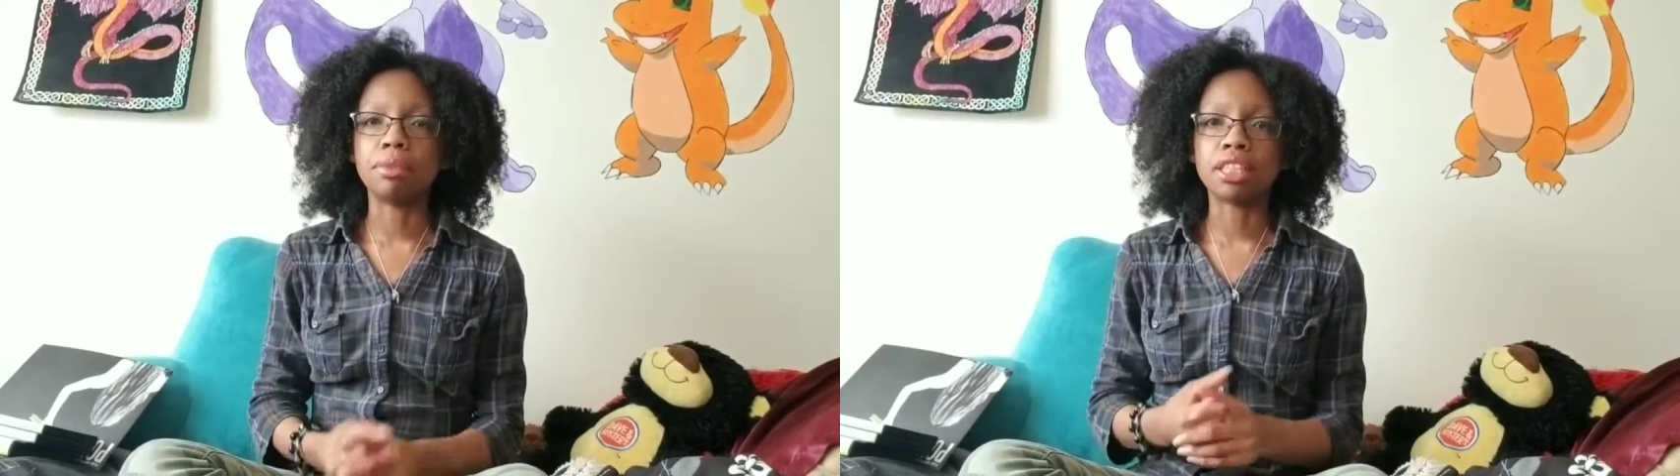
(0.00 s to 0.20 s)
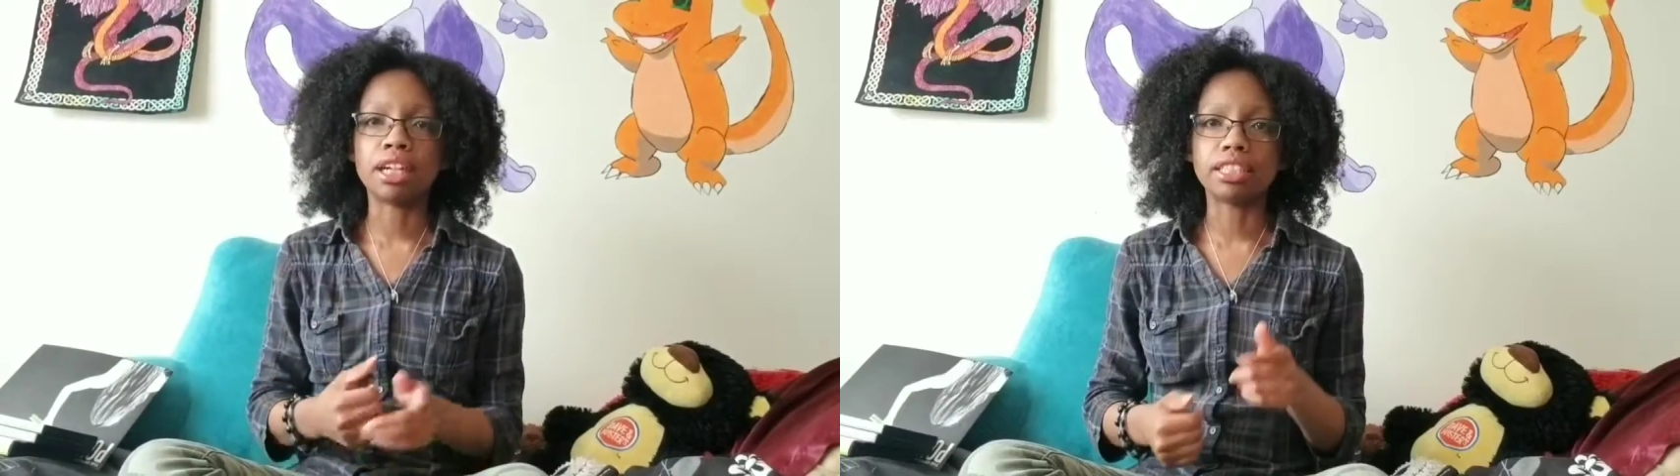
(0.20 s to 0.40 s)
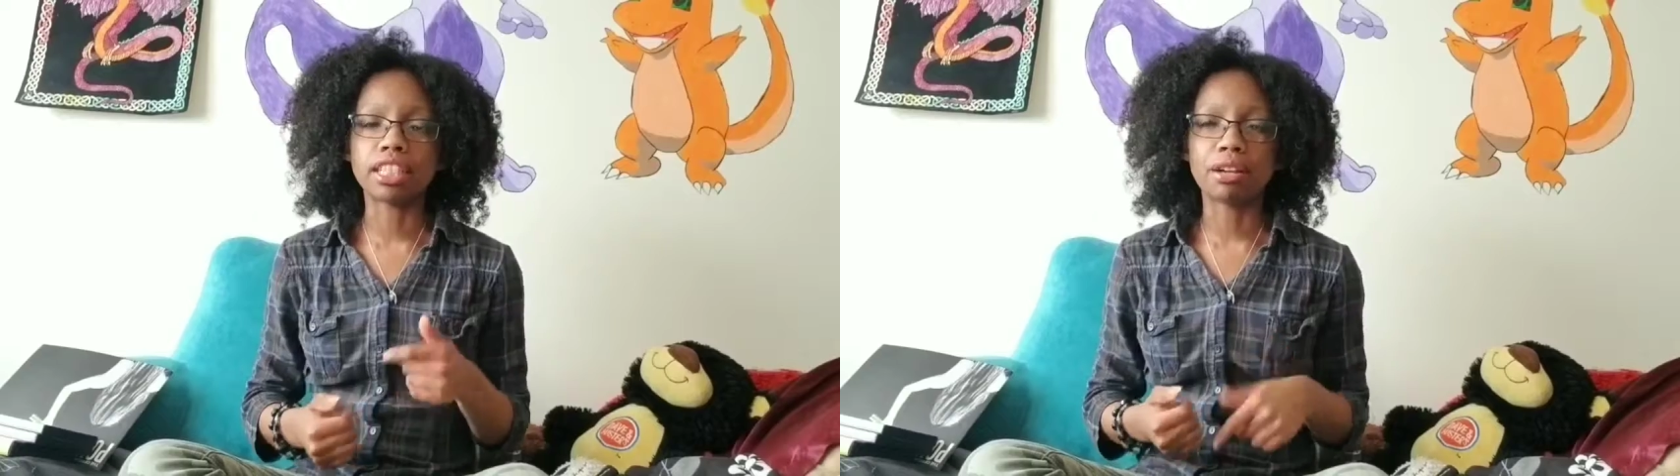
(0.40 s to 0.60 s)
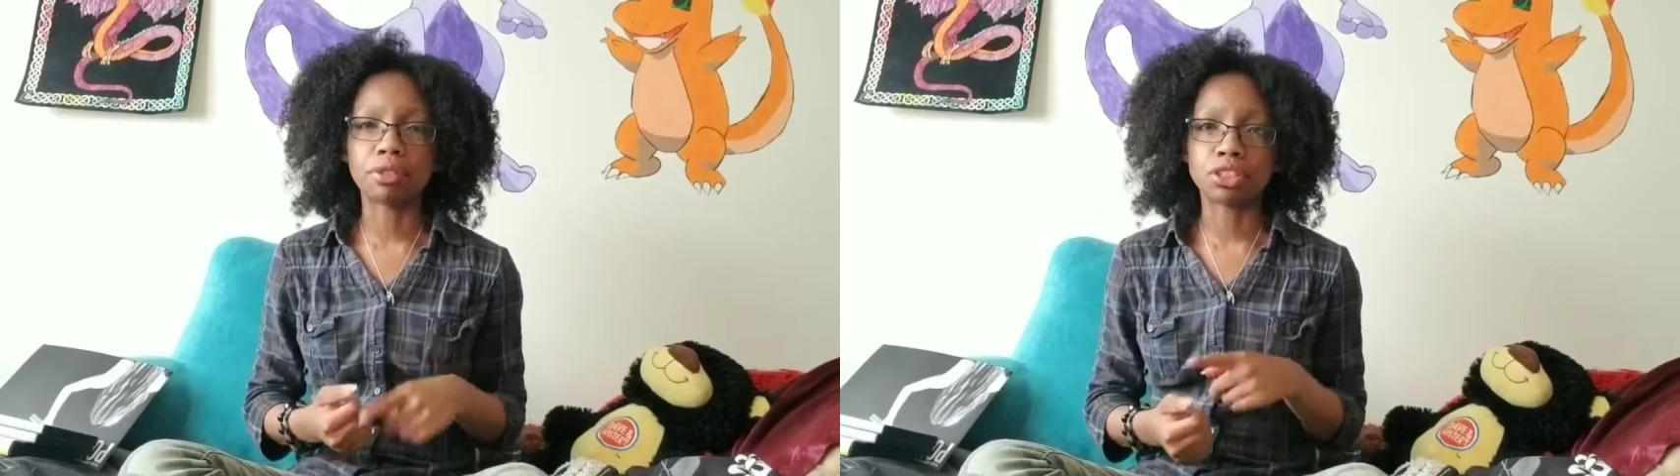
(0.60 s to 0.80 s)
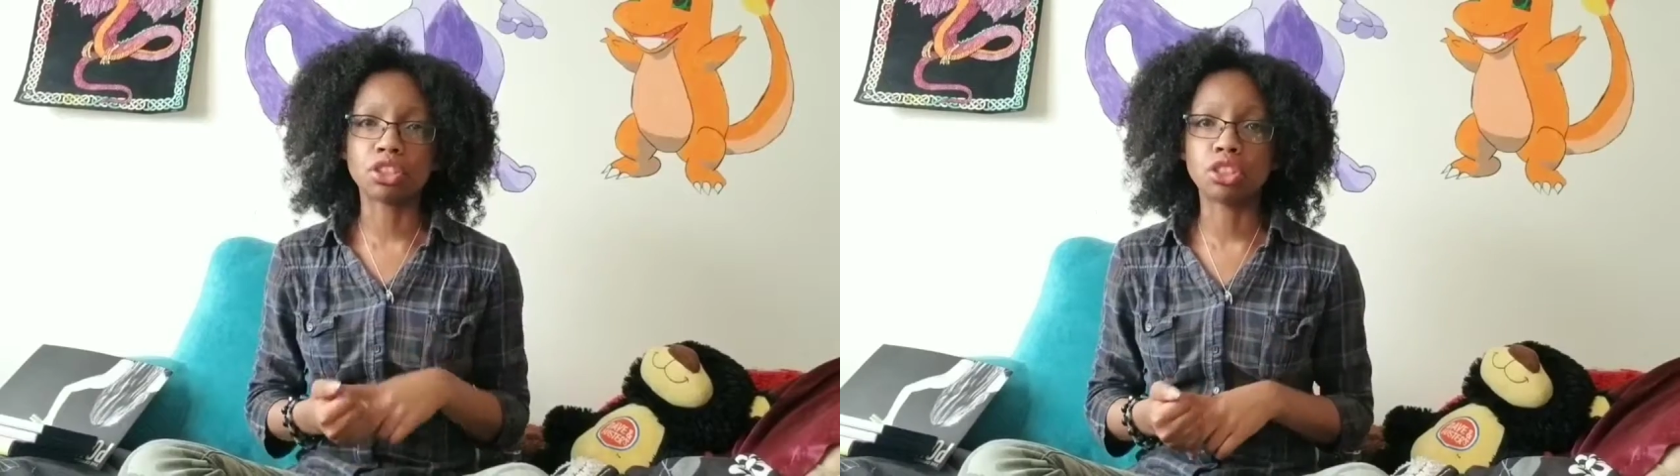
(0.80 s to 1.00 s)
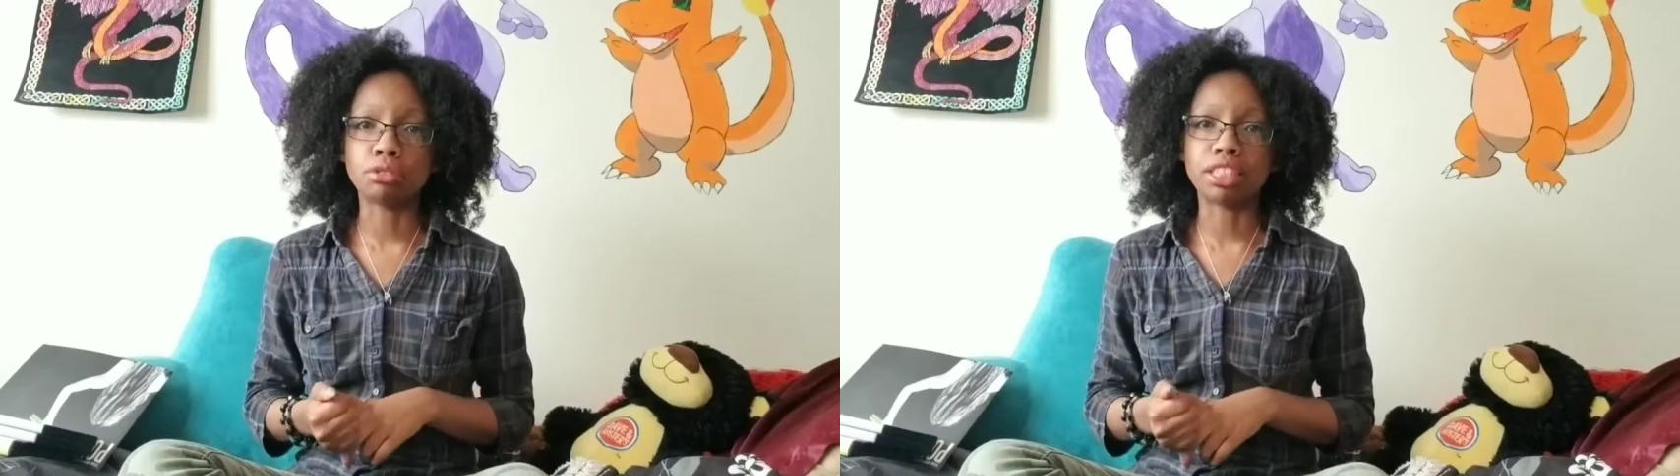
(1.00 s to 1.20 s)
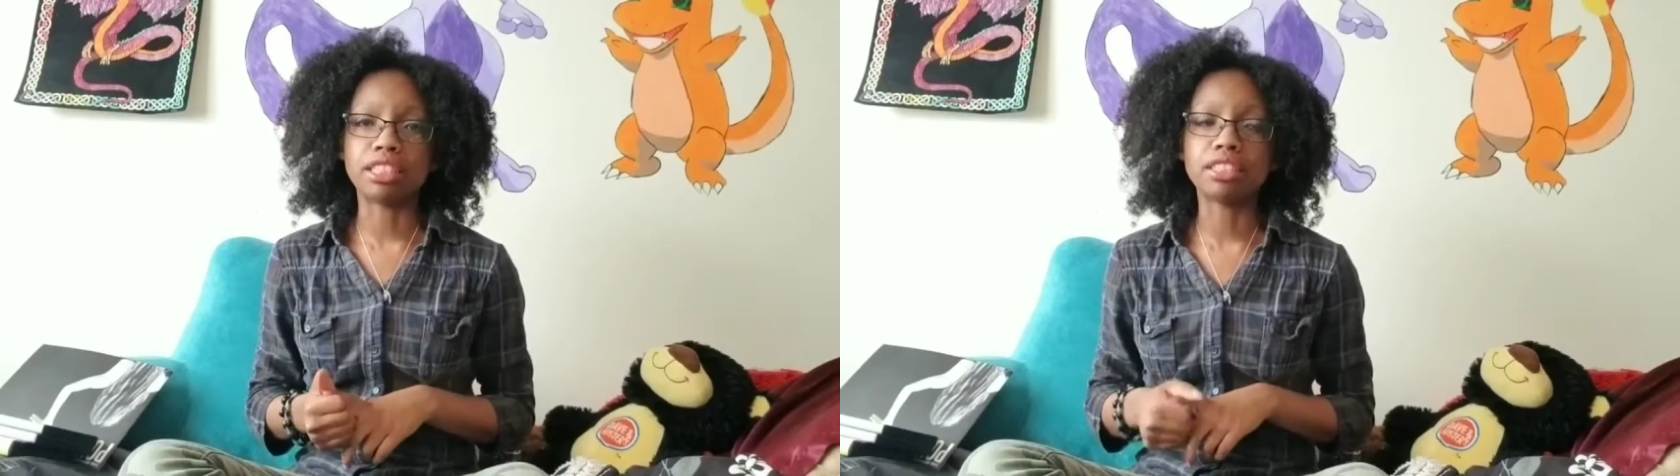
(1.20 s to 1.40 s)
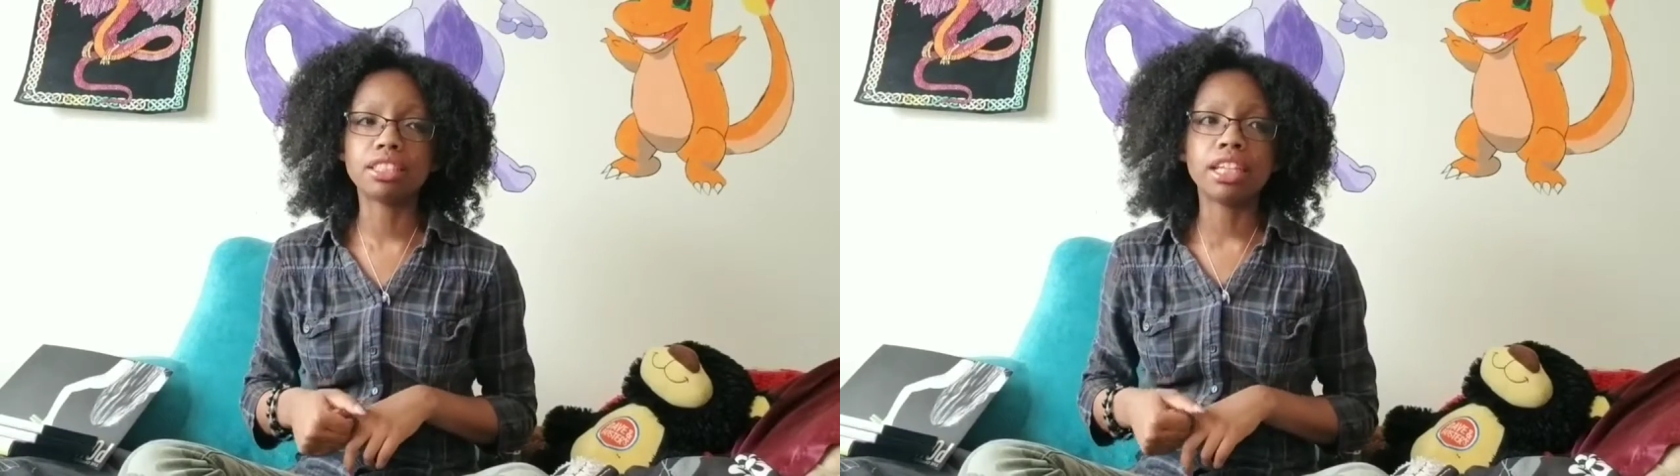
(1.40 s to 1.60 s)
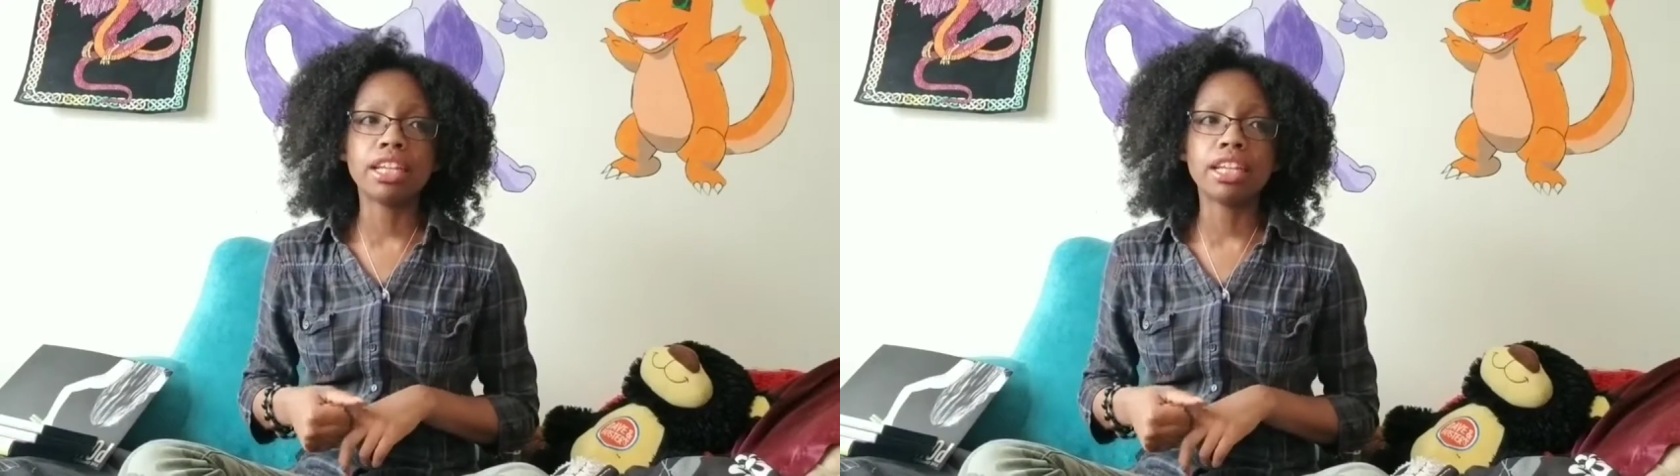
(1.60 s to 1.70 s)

because I was a student,